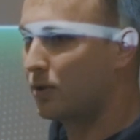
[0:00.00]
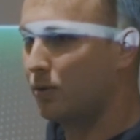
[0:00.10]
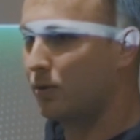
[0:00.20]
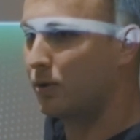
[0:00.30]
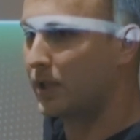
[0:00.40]

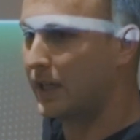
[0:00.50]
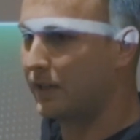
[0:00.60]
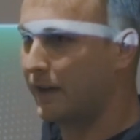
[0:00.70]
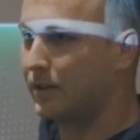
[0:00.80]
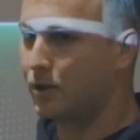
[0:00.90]
to take
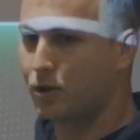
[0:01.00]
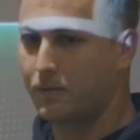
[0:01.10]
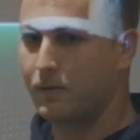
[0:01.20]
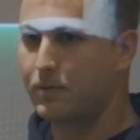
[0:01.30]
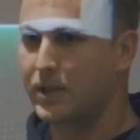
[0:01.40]
advantage
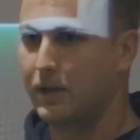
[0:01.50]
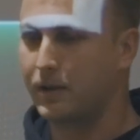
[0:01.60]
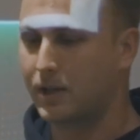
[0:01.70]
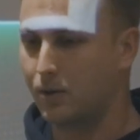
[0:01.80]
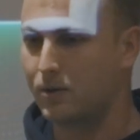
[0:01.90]
of safe
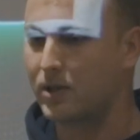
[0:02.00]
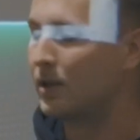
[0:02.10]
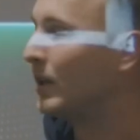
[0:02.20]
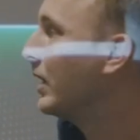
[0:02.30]
accounts.